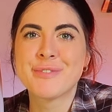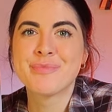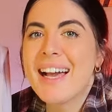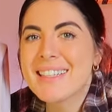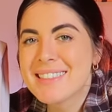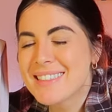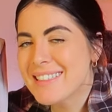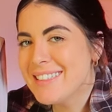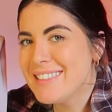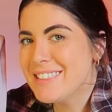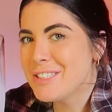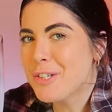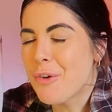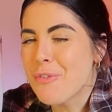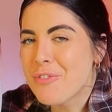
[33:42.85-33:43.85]
Lastly
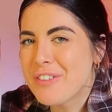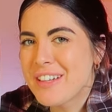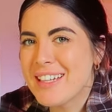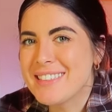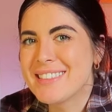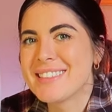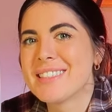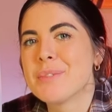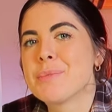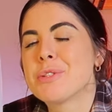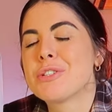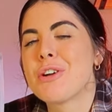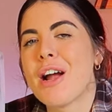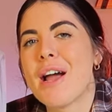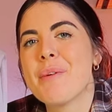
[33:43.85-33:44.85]
don't forget to
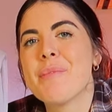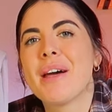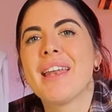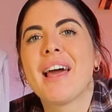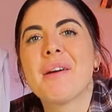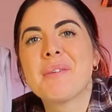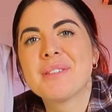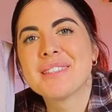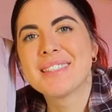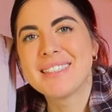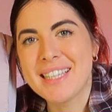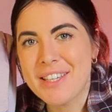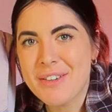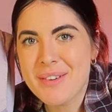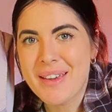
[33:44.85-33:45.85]
subscribe and I will
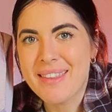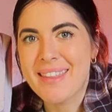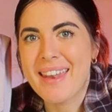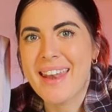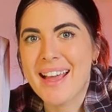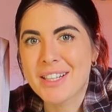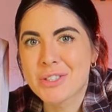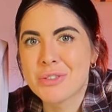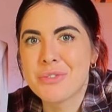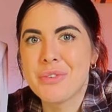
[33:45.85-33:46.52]
see you in the next